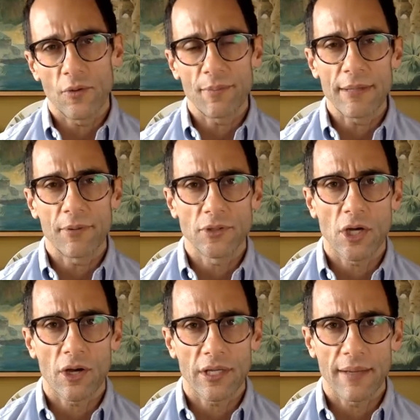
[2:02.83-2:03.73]
with people
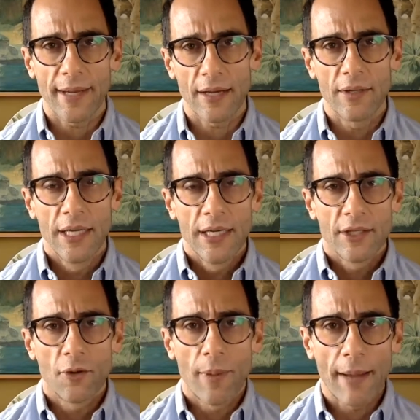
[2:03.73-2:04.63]
talking about
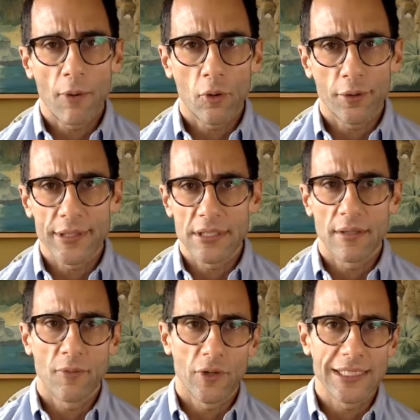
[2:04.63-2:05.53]
their
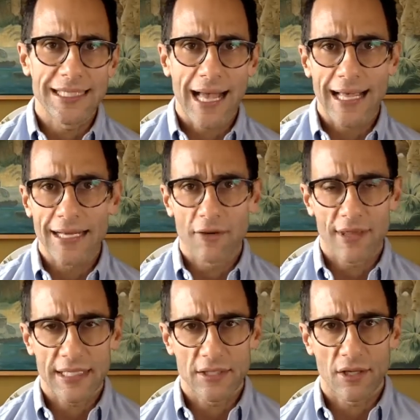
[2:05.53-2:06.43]
bipolarism or anxiety or
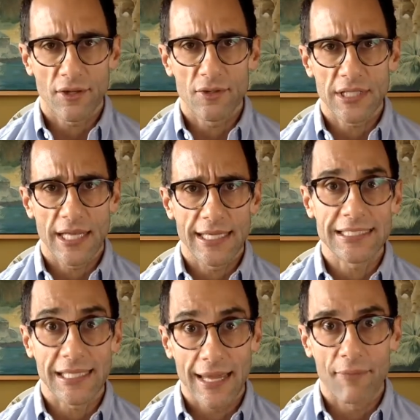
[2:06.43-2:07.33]
things along those
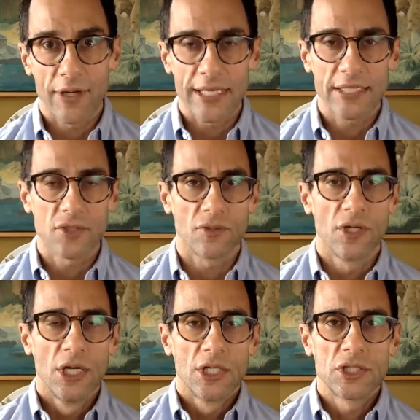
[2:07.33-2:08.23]
lines, celebrities or
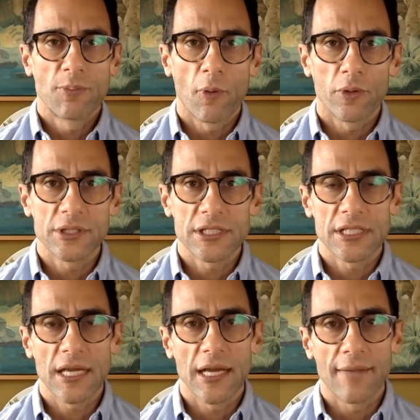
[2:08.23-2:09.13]

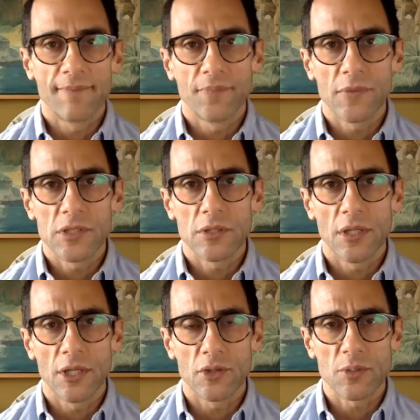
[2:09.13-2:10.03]
sports,
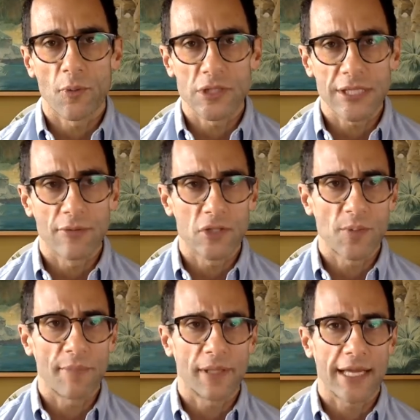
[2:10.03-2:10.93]
sports heroes,
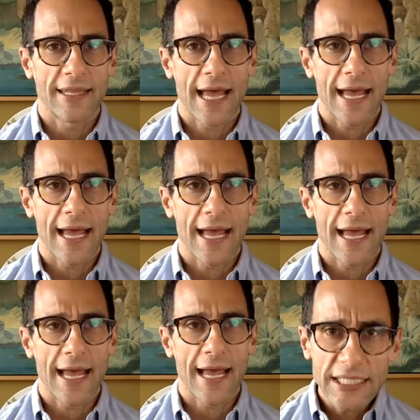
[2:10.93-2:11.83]
people like that.
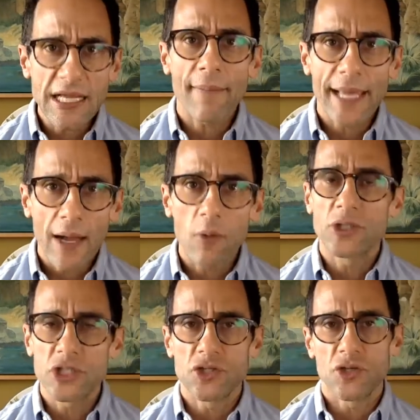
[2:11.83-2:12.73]
It's coming out,
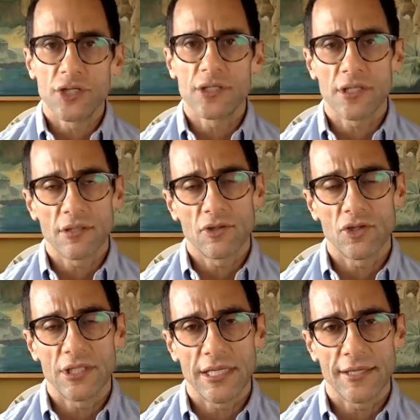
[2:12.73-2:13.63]
which is good
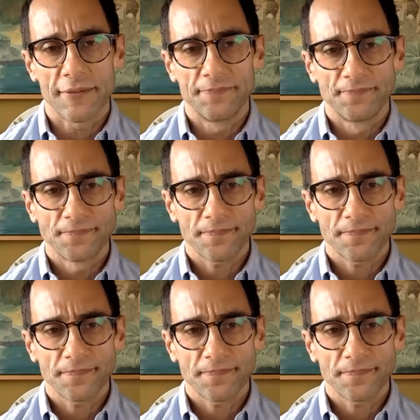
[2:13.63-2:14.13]
to hear.